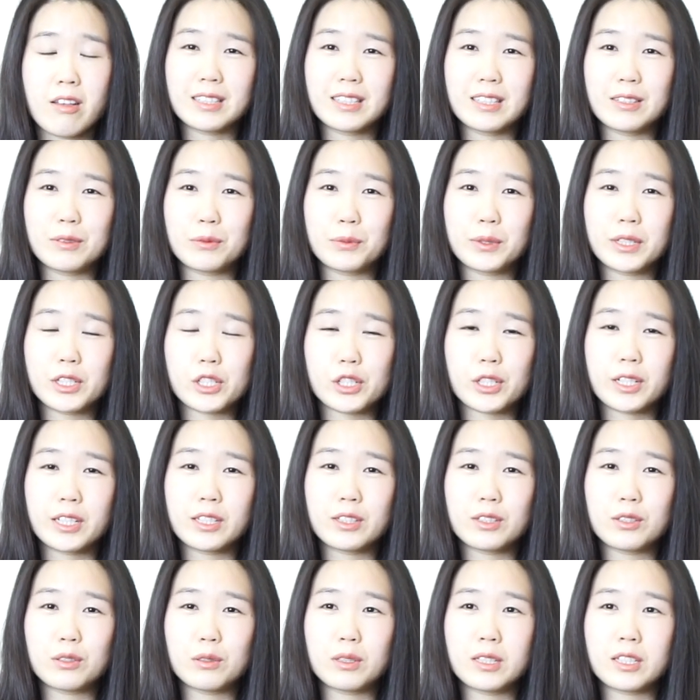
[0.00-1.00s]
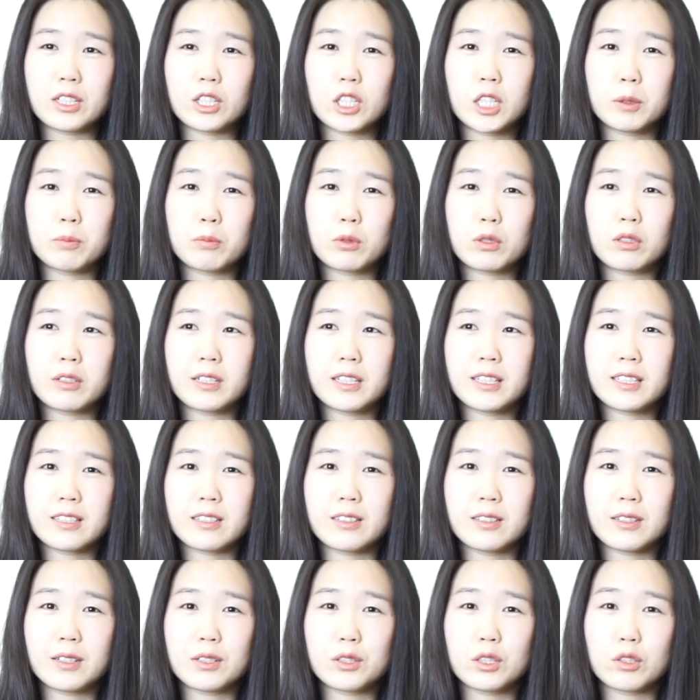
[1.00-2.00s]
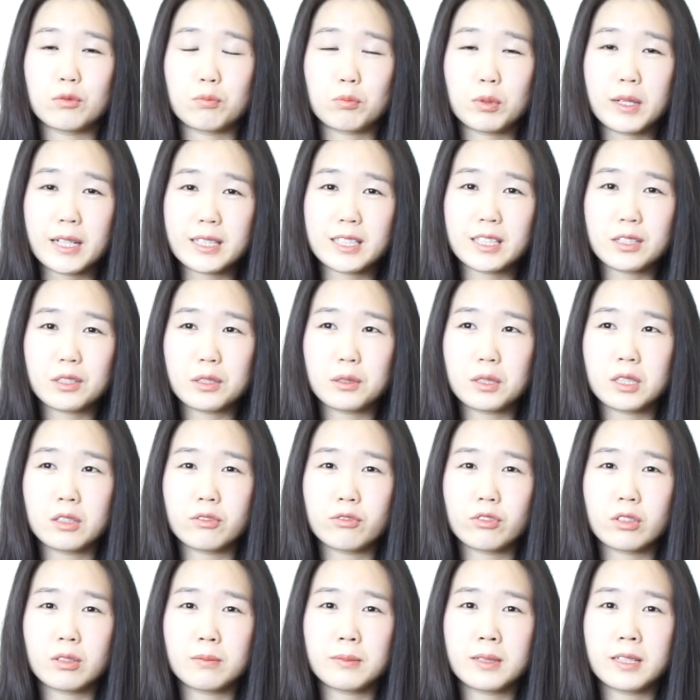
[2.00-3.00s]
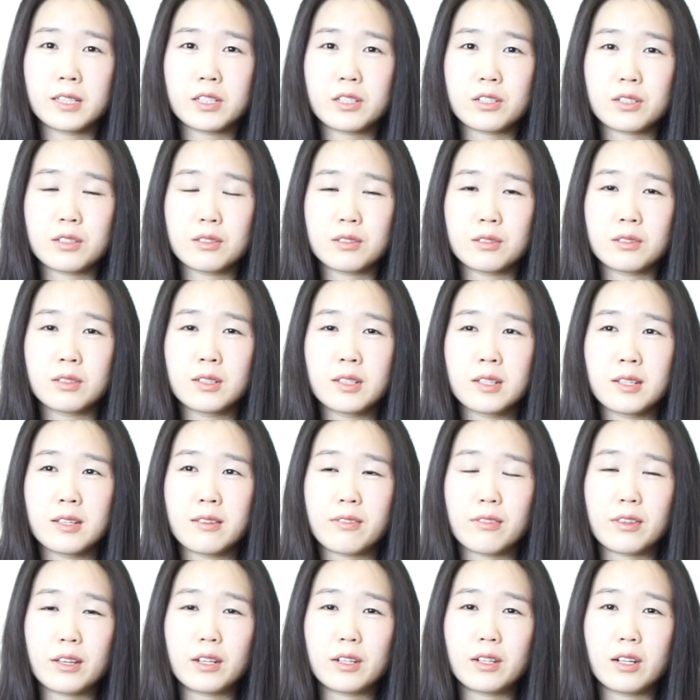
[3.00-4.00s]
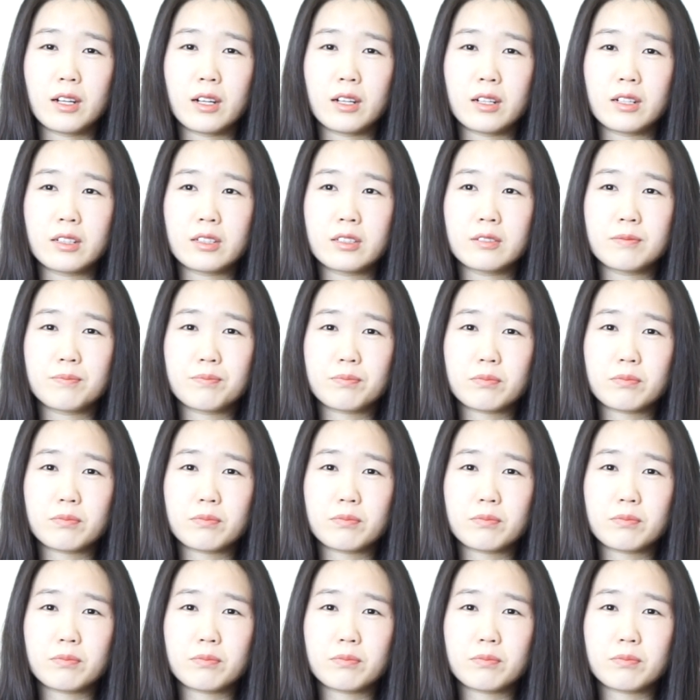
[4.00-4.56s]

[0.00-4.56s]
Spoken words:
We're trying to incorporate a lot of practical information that are